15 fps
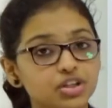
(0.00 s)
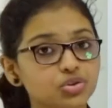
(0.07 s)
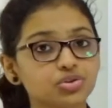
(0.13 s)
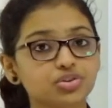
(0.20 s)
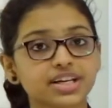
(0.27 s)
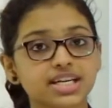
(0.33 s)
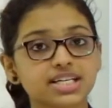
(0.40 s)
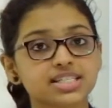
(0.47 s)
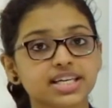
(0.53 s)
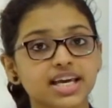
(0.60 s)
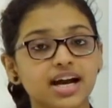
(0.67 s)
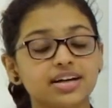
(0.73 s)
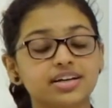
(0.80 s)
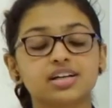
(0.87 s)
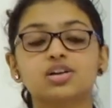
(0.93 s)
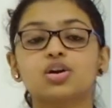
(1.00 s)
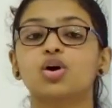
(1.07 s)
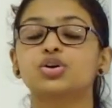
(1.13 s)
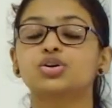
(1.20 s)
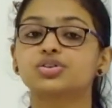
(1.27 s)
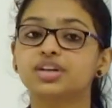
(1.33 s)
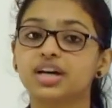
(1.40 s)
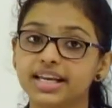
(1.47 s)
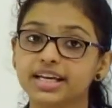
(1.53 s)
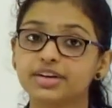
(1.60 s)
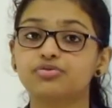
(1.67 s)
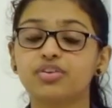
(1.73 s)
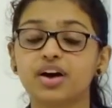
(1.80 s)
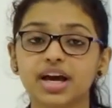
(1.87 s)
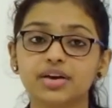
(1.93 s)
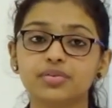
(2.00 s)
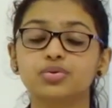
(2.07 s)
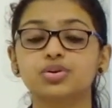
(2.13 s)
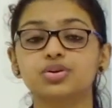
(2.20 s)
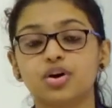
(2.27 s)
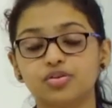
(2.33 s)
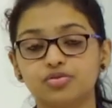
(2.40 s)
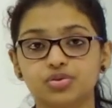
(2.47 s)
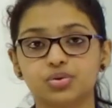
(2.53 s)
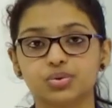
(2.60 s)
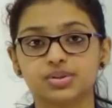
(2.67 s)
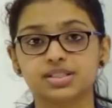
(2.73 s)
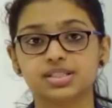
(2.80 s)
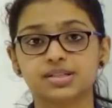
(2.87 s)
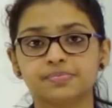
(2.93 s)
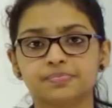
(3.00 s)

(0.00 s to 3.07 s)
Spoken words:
to graze cattle or to collect firewood or fruits.